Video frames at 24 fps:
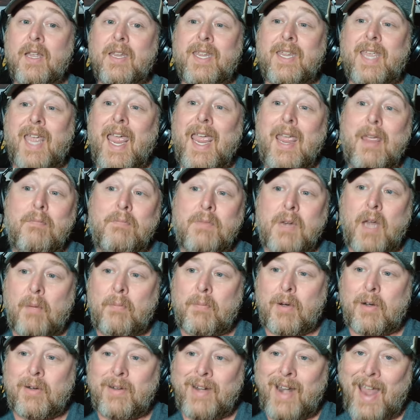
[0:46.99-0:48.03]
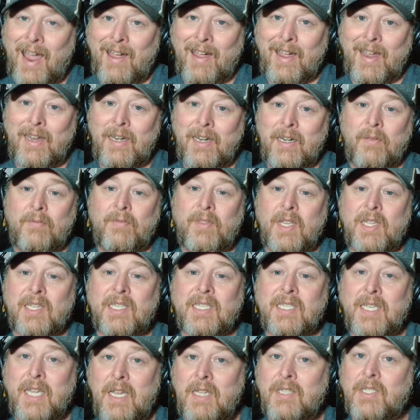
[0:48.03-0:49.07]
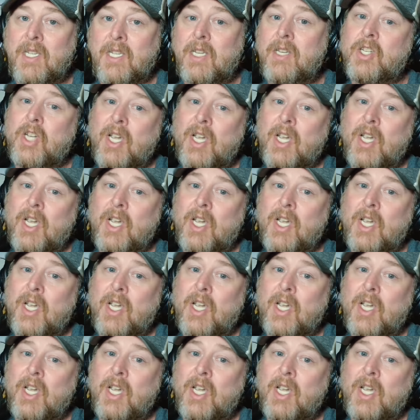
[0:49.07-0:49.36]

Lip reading: game number 9 of this season,